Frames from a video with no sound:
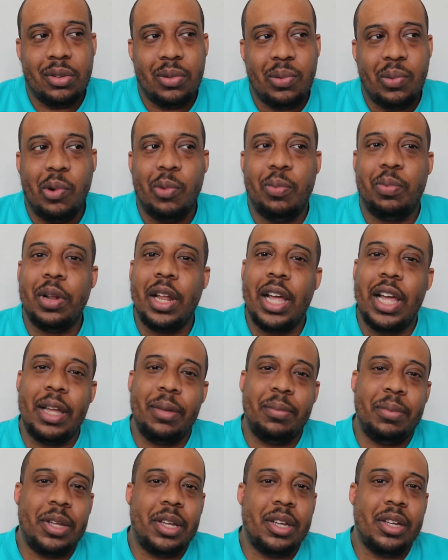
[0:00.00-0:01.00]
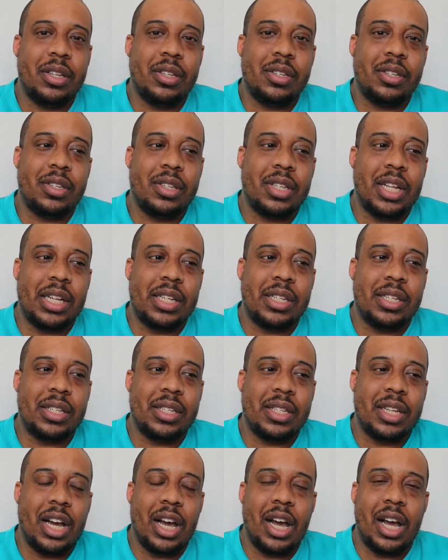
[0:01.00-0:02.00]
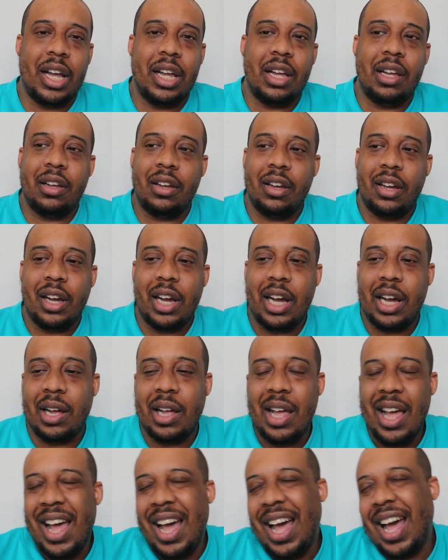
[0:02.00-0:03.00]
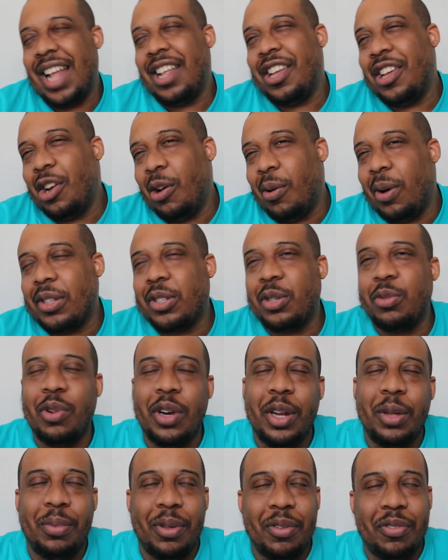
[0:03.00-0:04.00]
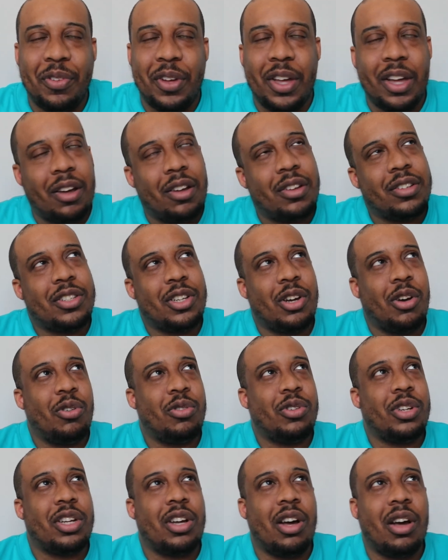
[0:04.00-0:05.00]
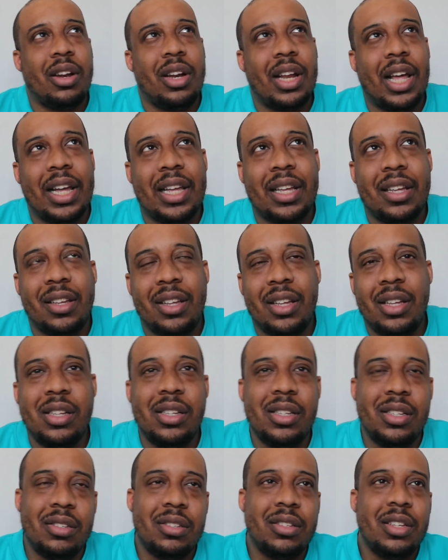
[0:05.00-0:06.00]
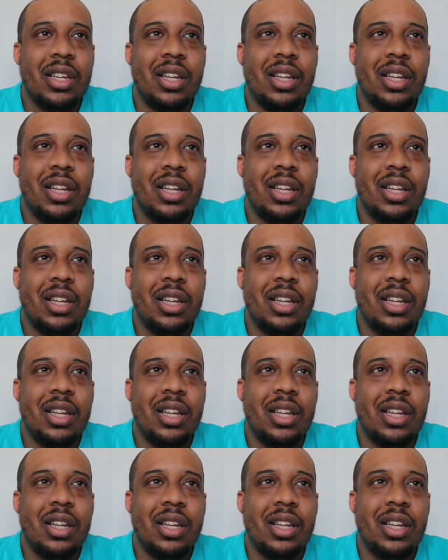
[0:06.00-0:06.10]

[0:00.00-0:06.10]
will play because that's his guy. And you know what? To really be fair to Odegaard, like, he's